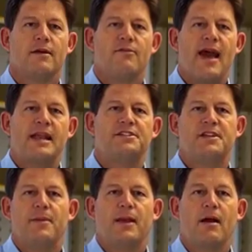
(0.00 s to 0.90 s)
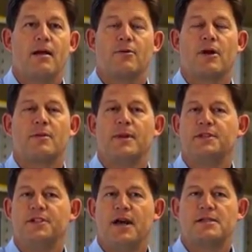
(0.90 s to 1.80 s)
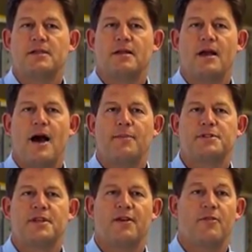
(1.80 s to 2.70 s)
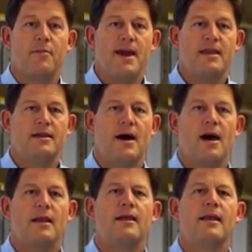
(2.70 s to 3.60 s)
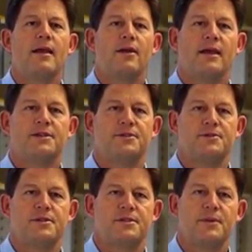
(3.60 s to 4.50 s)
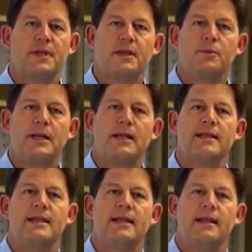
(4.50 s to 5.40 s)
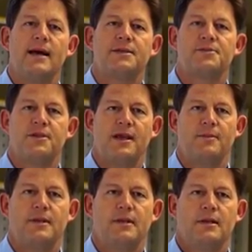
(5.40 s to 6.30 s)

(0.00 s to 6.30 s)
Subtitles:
Vantage dimming hardware can be adjusted to compensate for many non-linearity issues exhibited when LED lights are dimmed.